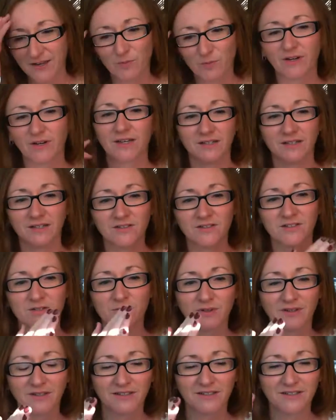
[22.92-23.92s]
we're gonna do this.
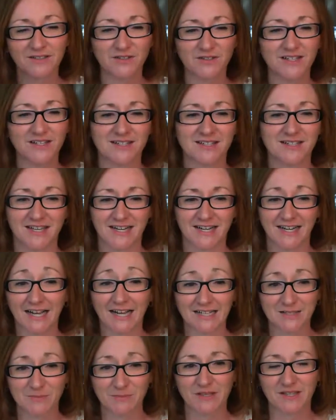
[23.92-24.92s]
We're gonna do this, and then it
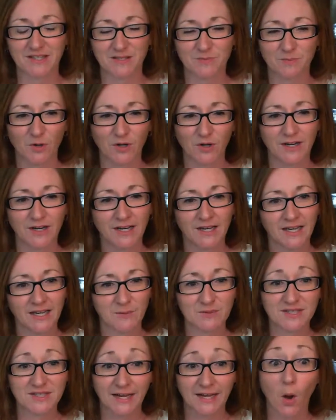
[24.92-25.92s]
got to be this morning, and it
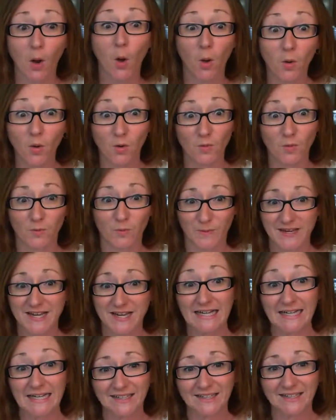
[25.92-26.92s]
was like, oh, we
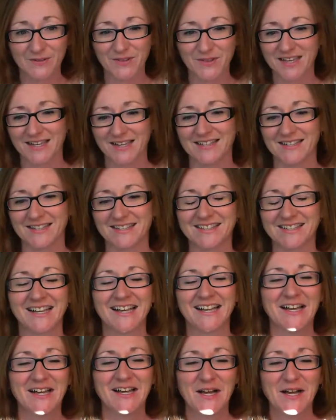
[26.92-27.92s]
gotta do this.
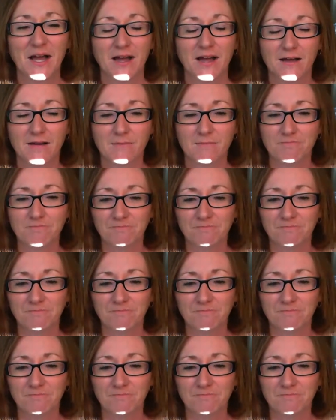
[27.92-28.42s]
Yeah.